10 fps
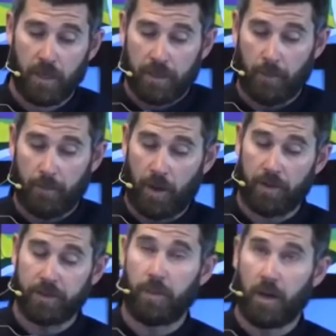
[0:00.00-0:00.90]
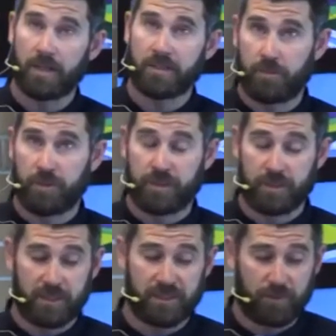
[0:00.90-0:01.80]
Now, Paul the Apostle puts
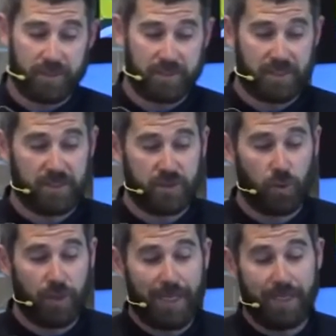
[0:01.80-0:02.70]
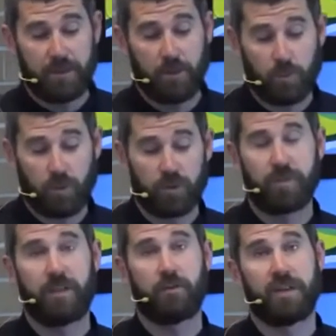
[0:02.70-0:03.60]
it this way He says, You're in the
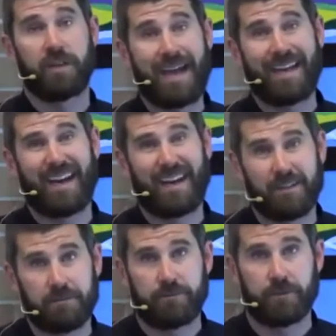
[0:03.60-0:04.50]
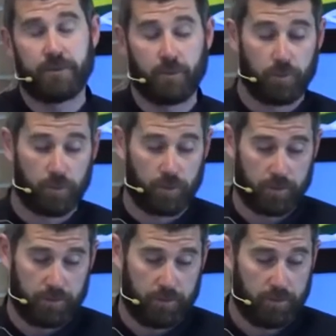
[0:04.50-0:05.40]
world, but you're not of the
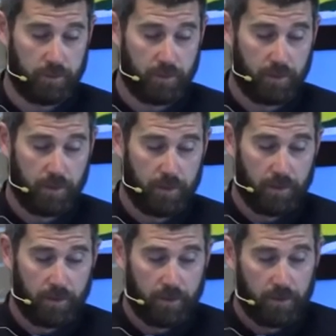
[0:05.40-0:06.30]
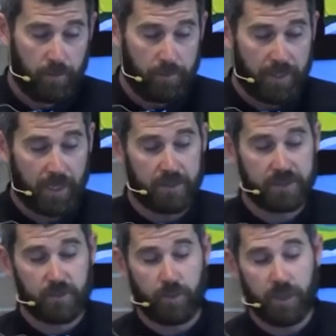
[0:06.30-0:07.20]
world
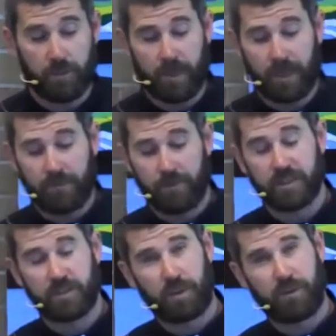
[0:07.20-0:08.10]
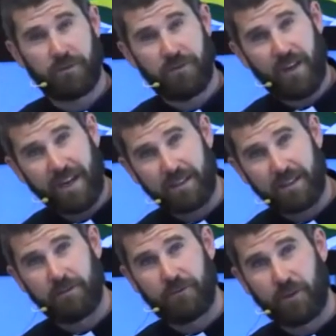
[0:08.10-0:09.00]
because we are made for this
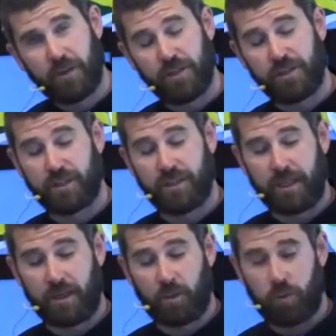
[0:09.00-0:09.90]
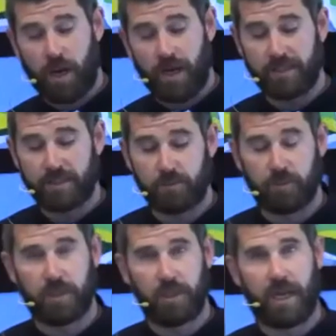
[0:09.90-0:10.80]
perfected version that Christ
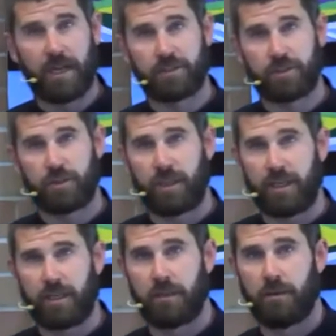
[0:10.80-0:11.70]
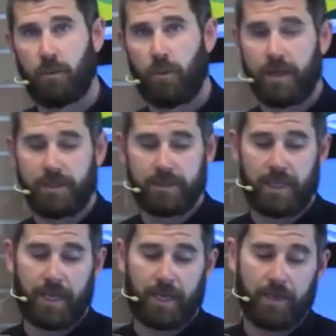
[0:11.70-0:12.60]
will usher in one
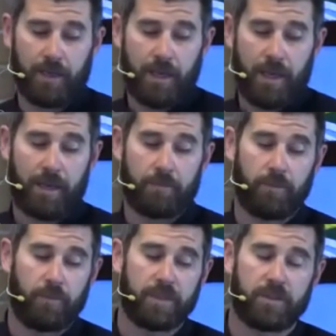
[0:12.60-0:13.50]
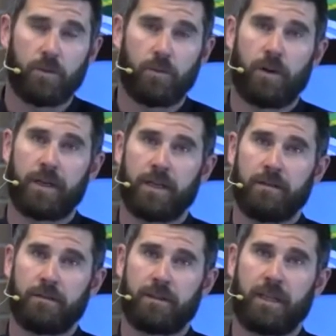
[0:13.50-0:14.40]
day. And we don't want to
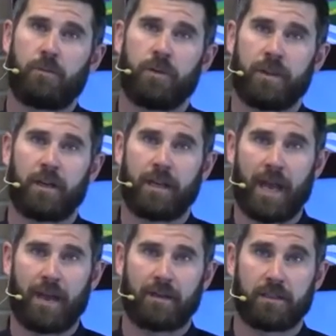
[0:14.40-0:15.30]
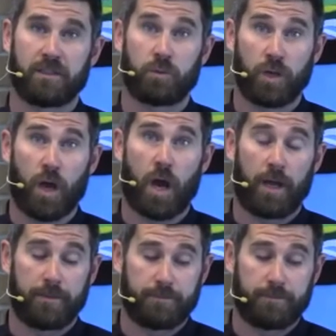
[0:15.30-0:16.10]
think we're there yet because we're not.